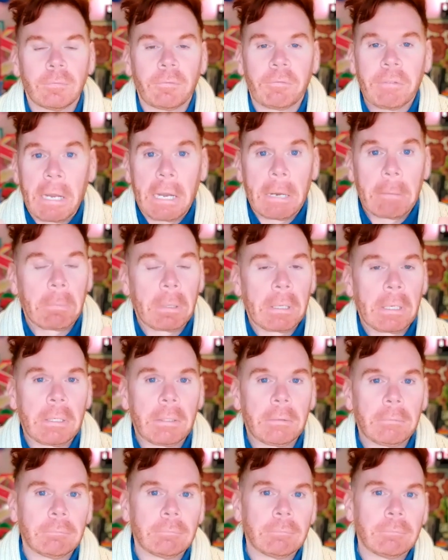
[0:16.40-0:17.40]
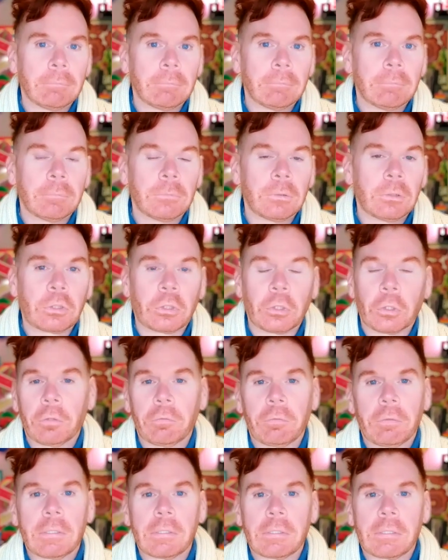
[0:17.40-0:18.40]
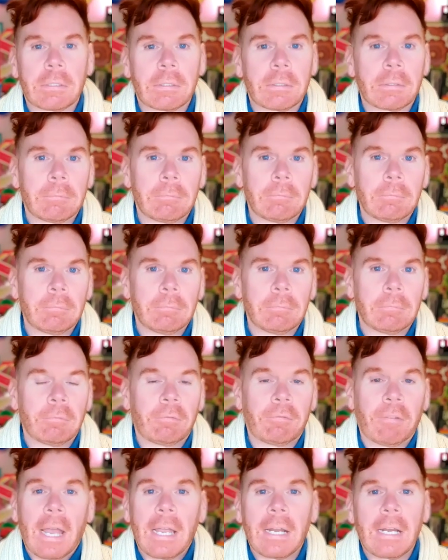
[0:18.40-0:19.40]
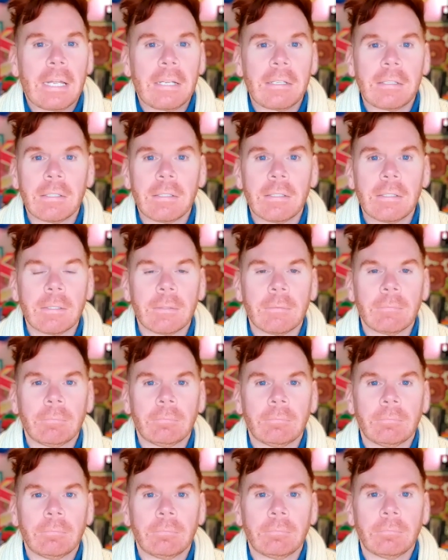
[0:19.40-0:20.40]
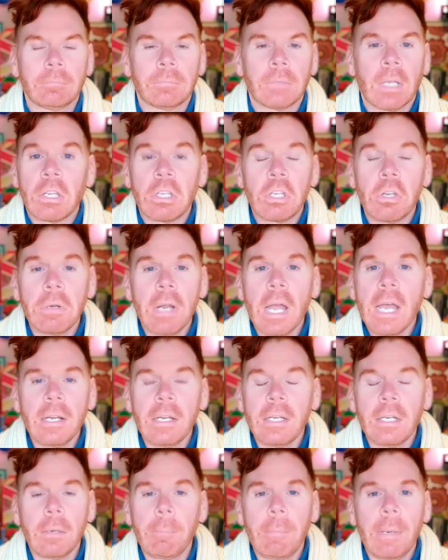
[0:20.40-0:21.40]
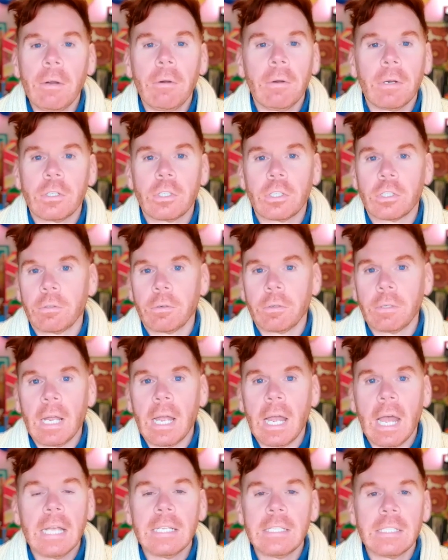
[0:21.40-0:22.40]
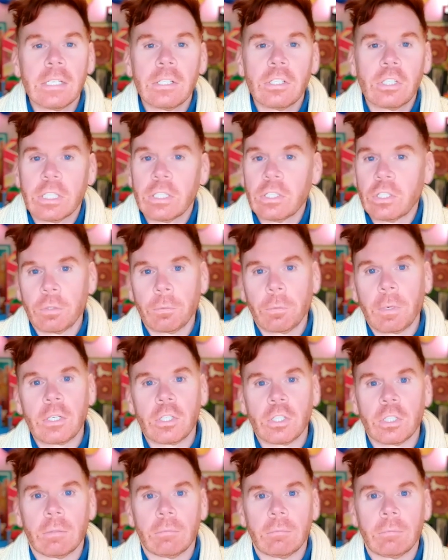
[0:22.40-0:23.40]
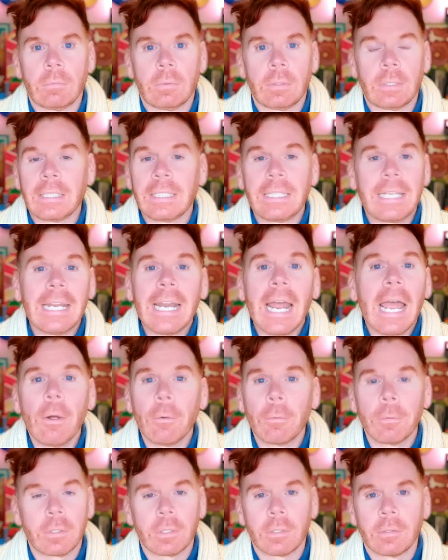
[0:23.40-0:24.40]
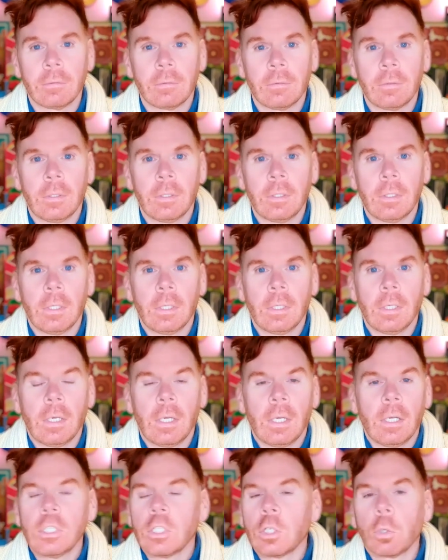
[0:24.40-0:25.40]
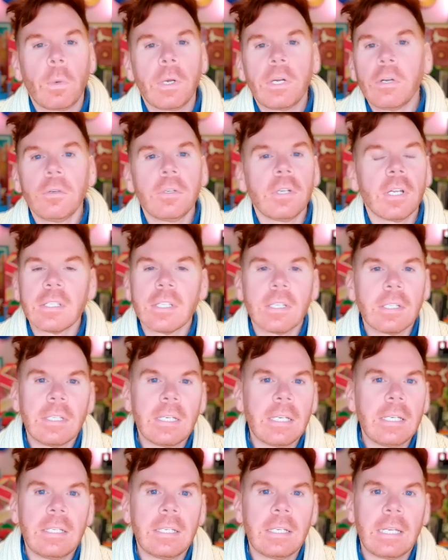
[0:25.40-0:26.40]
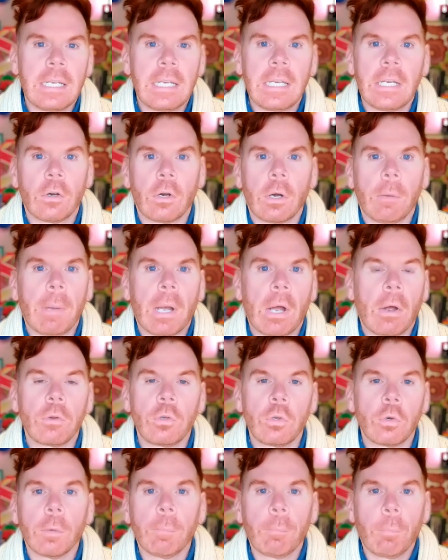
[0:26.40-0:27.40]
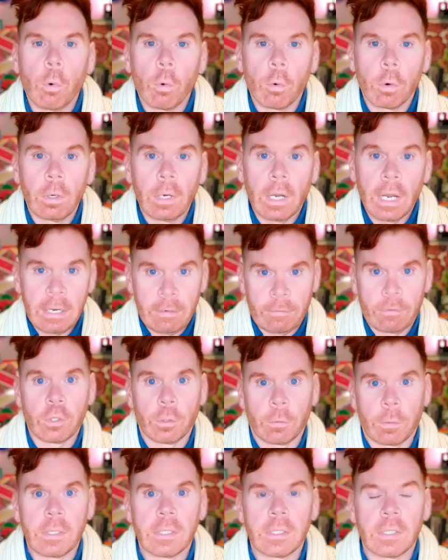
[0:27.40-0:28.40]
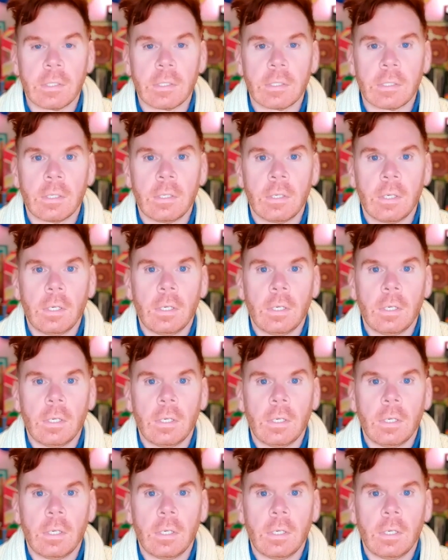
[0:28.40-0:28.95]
family, service, finances, you're not in a marriage. You're in a hostage situation. Get out. Twitter doesn't need to hear about your poor life choices